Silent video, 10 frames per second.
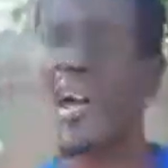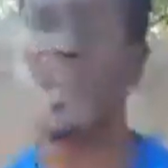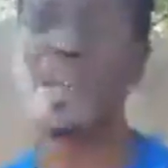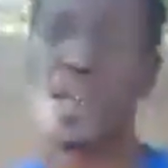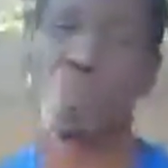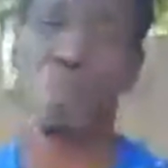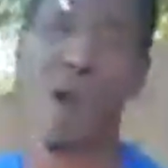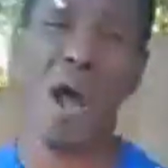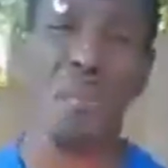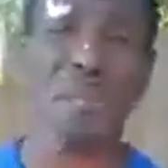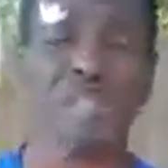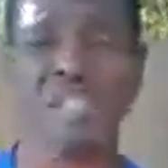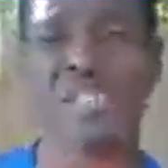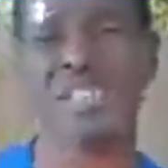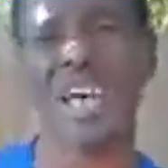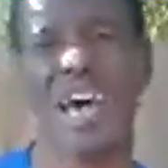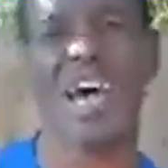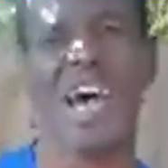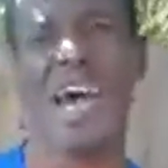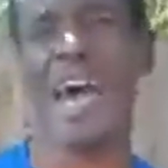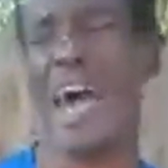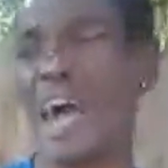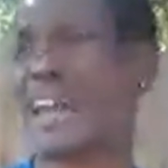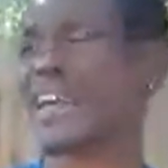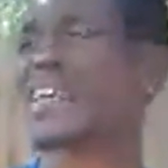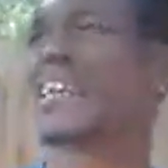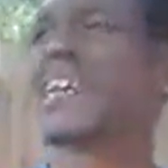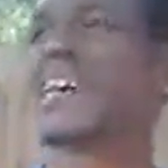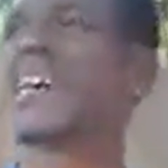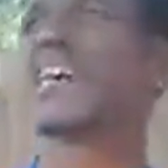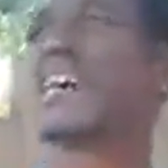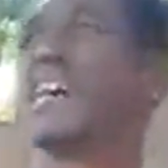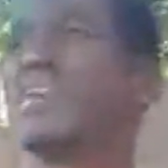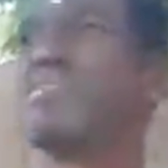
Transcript: And the promises that it gives.